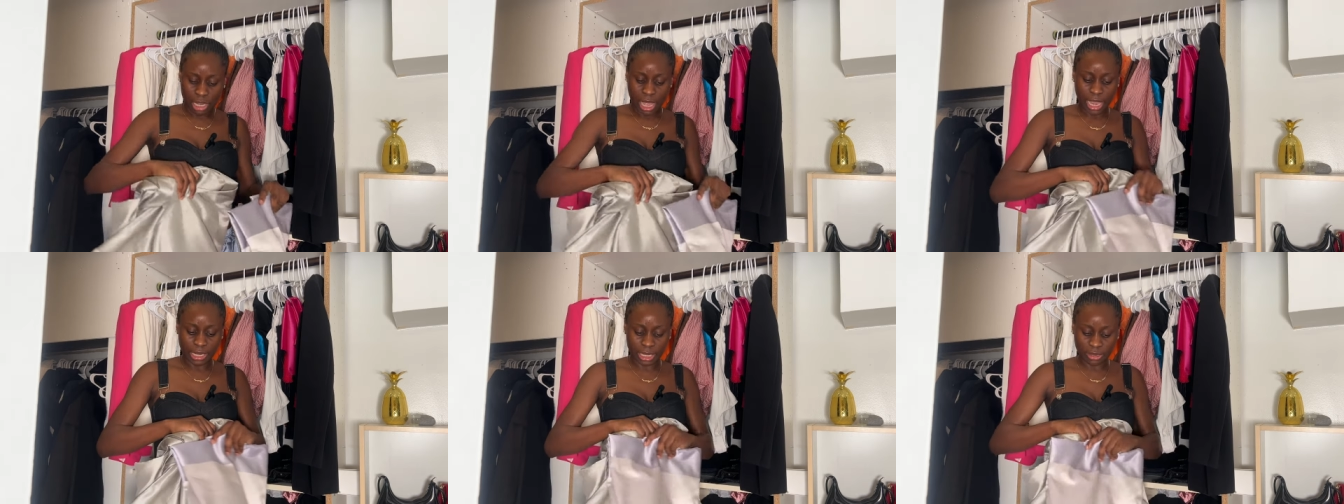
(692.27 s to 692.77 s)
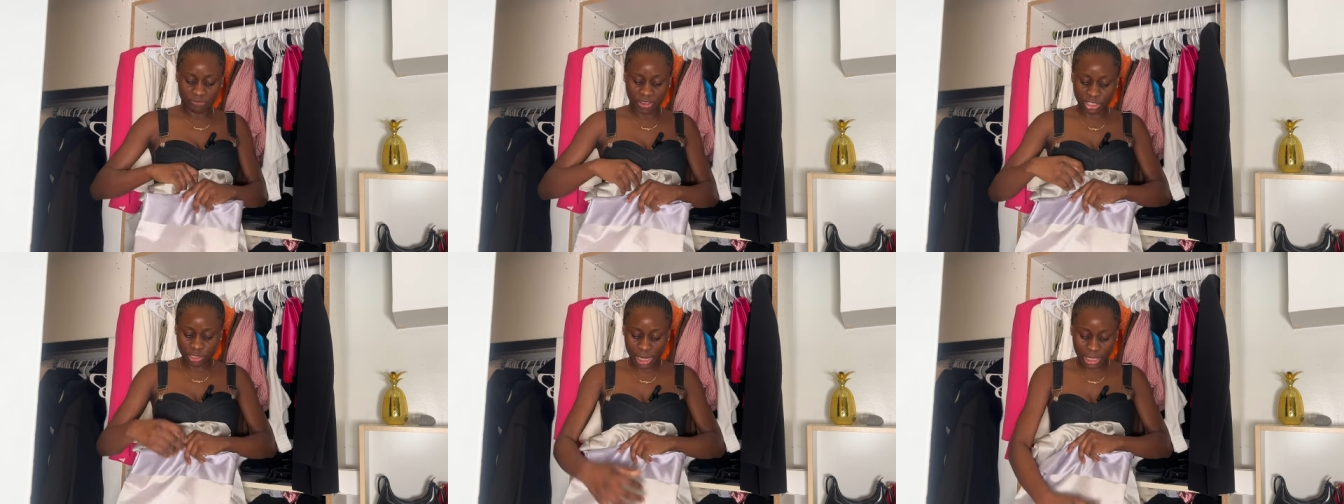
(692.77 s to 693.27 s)
I didn't
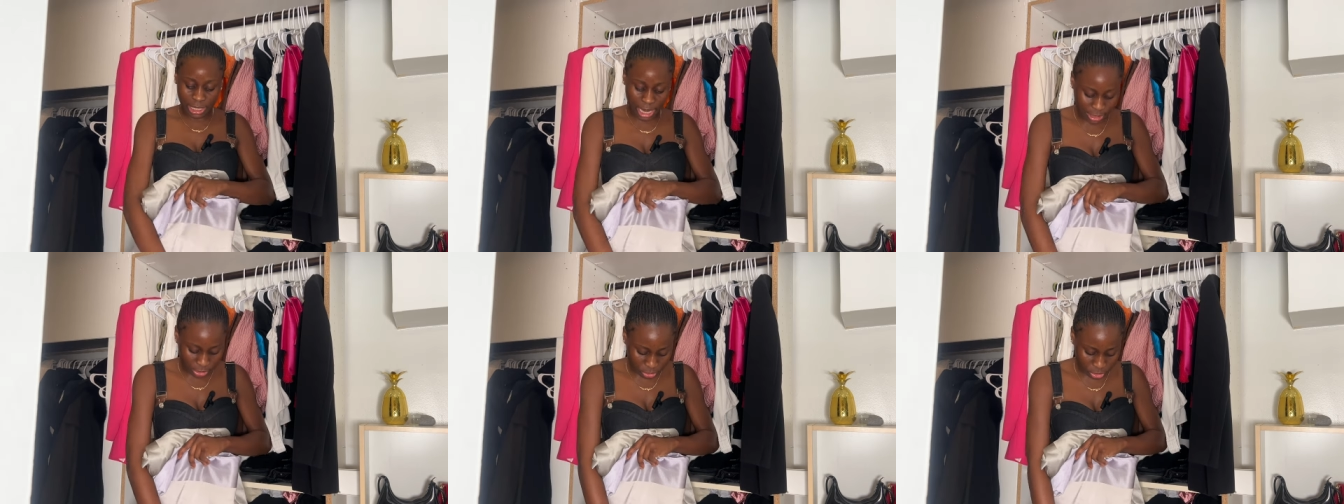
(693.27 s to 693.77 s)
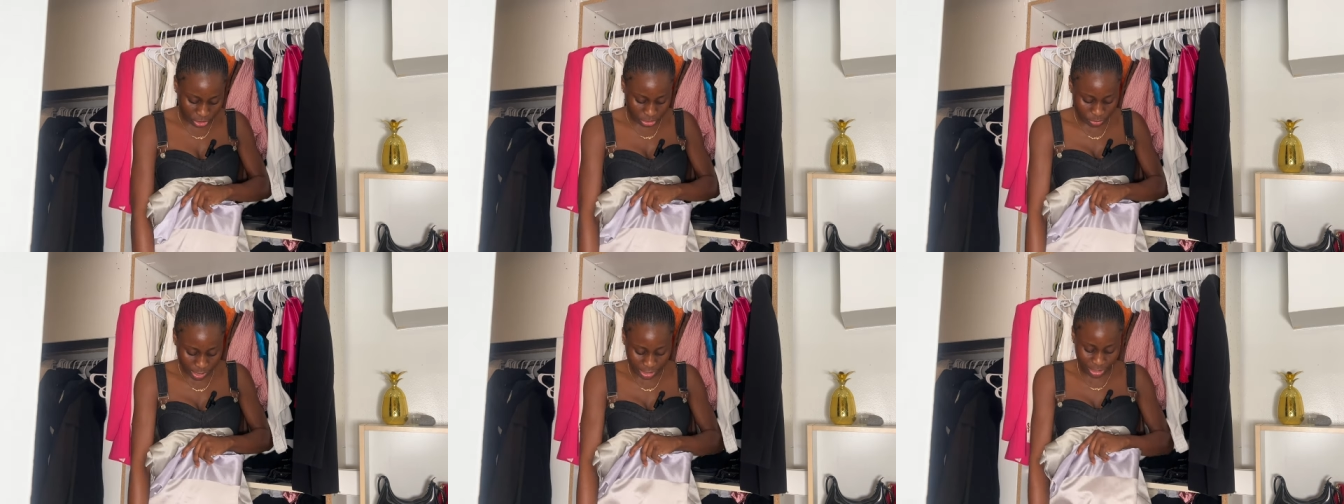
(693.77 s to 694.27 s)
eventually like the color,
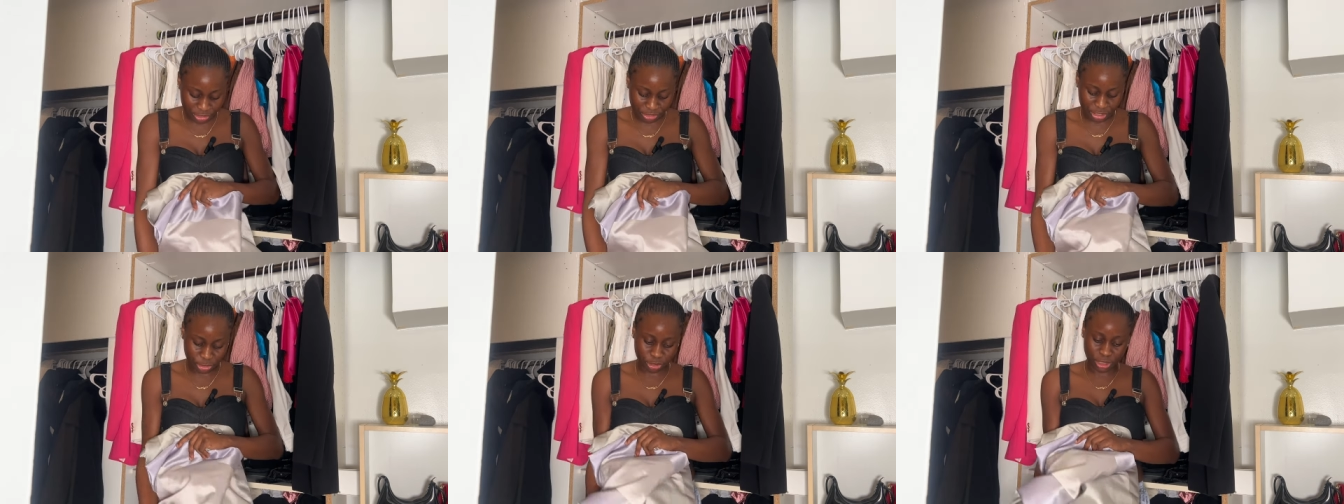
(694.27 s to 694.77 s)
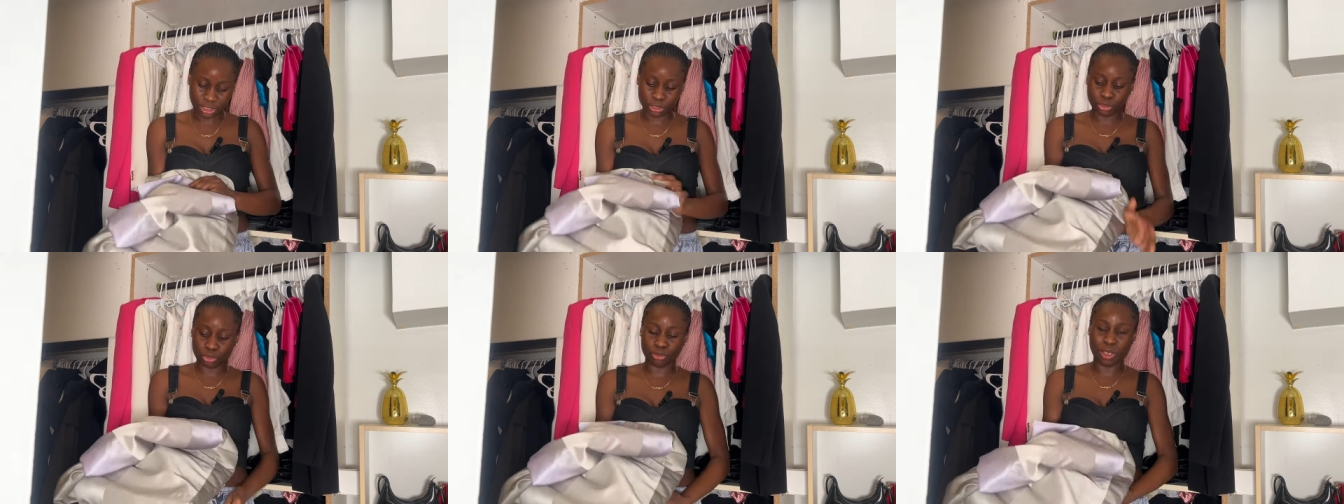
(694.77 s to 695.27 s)
so I didn't use it. So this is
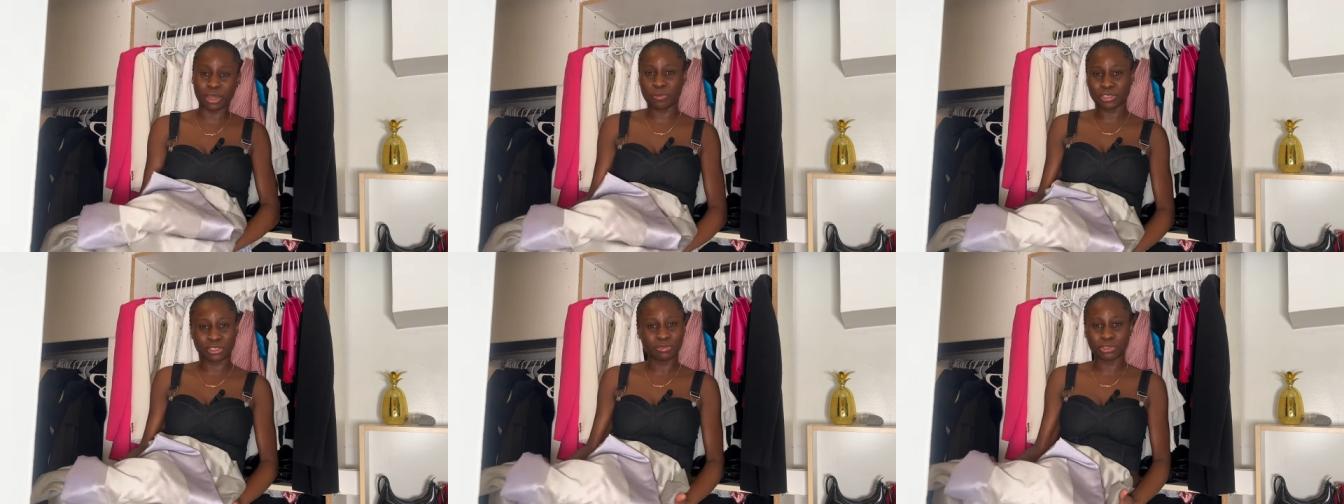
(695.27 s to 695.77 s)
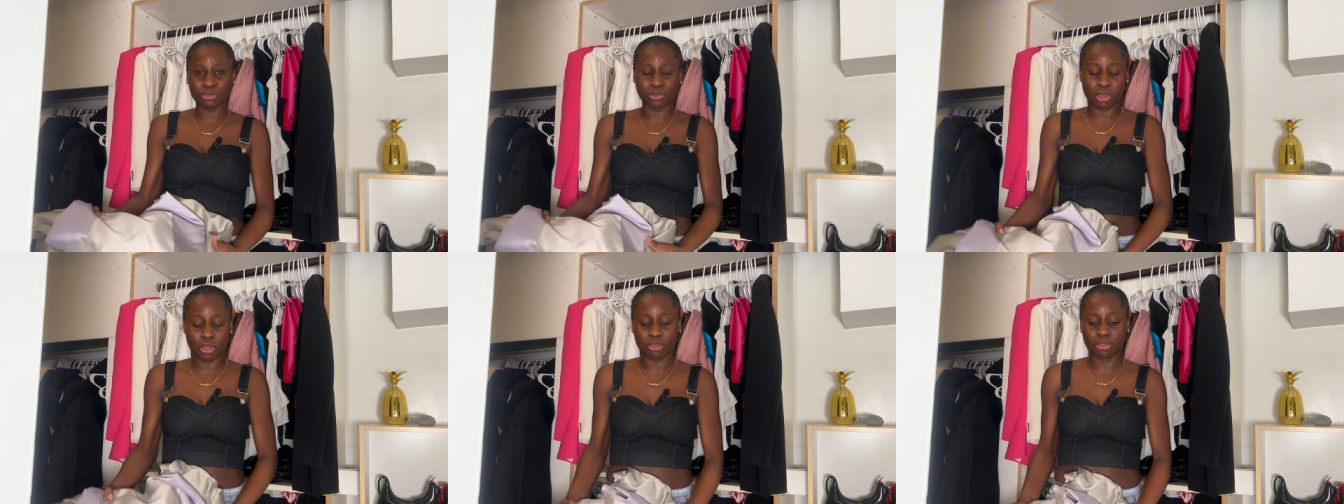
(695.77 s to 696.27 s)
two, and it was even too
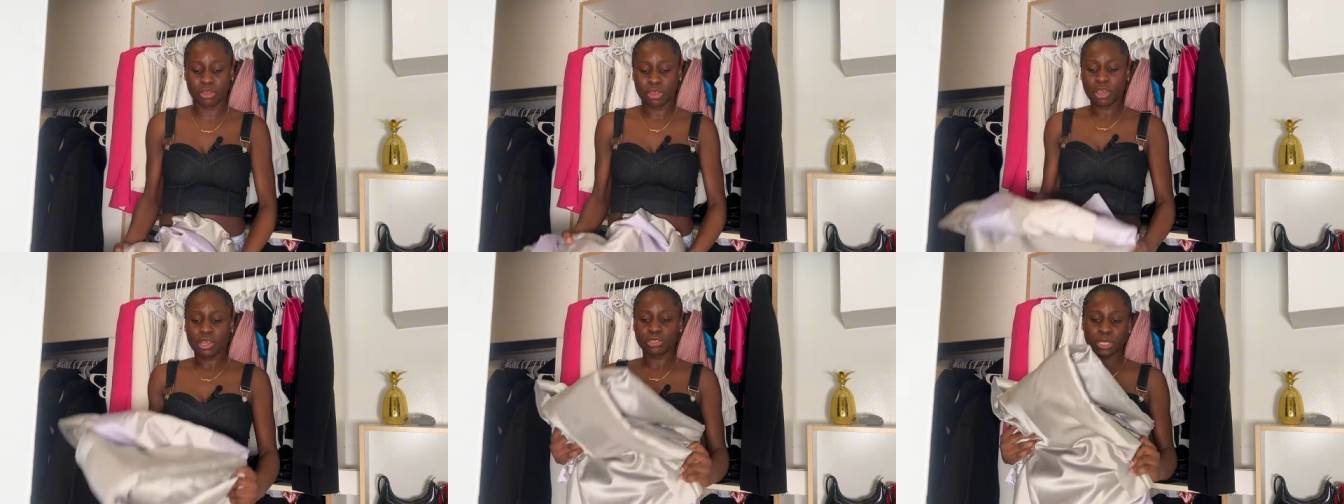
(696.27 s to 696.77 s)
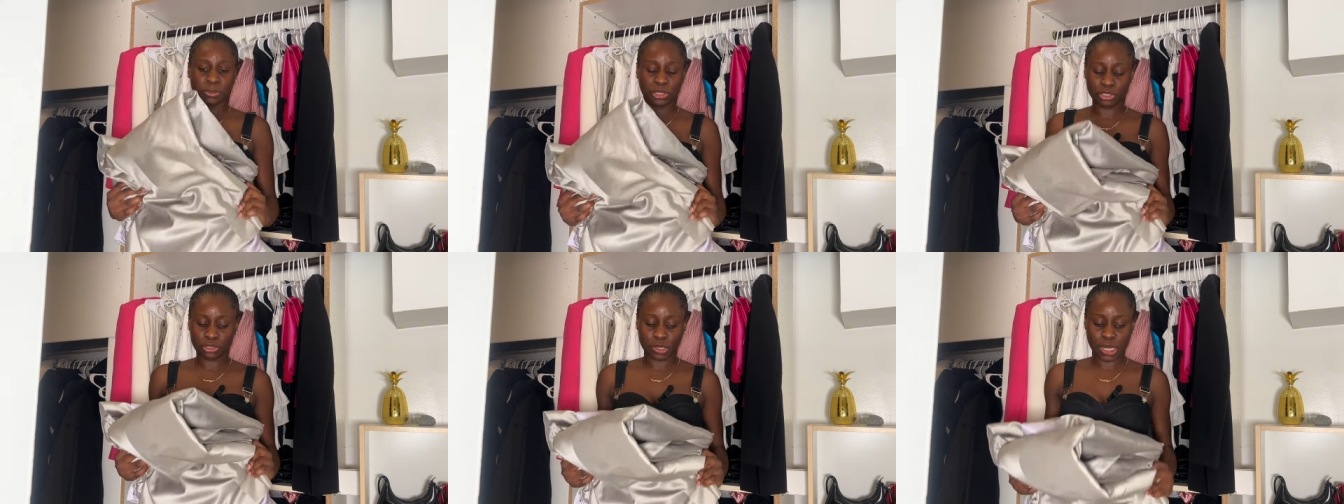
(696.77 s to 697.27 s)
long. So I'm going
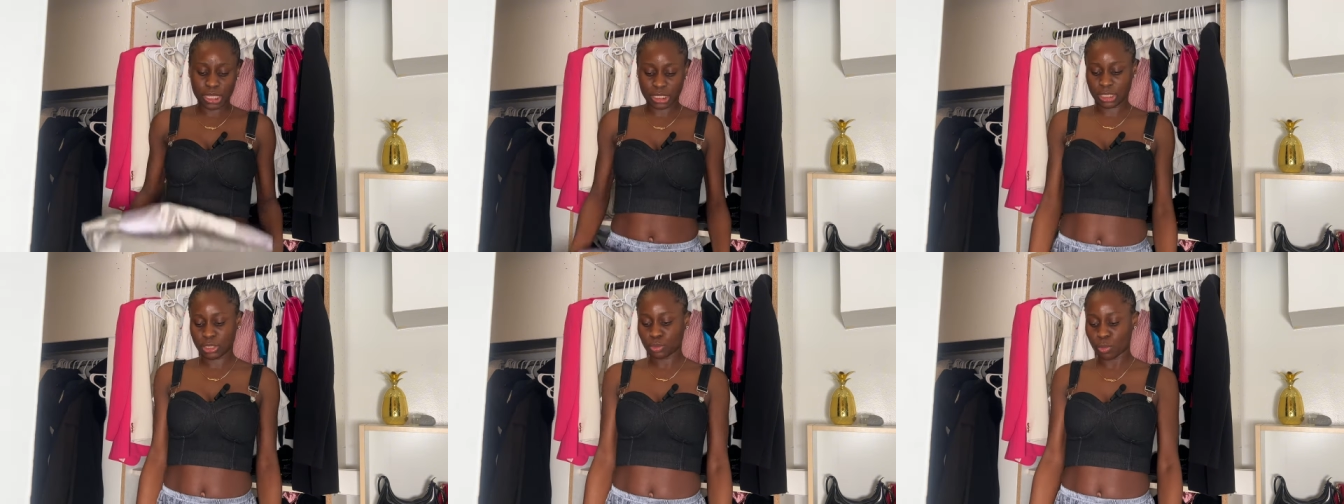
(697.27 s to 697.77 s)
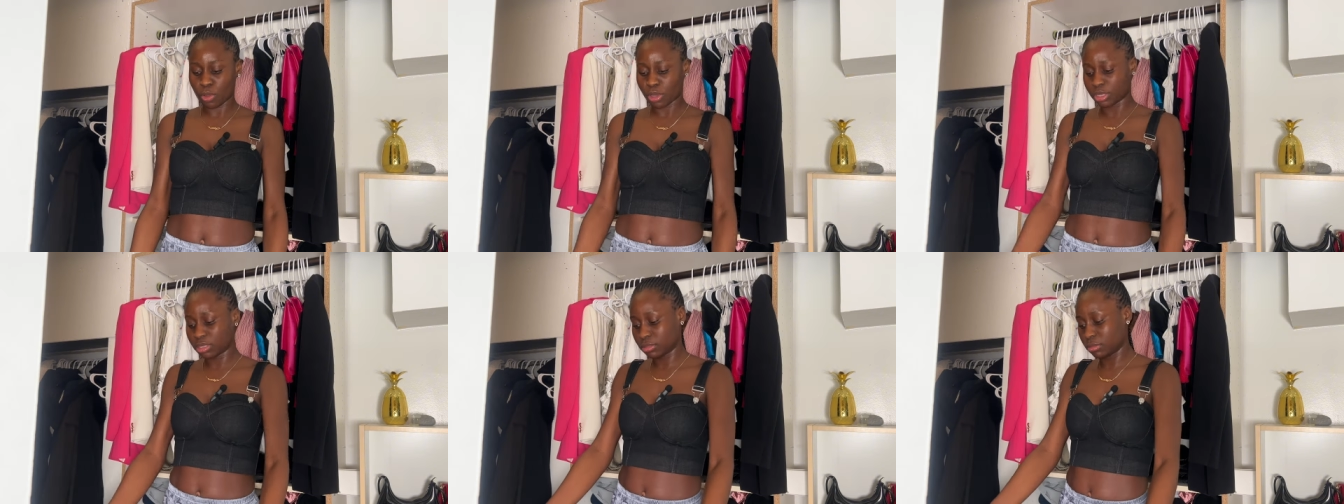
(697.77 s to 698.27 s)
to donate this one.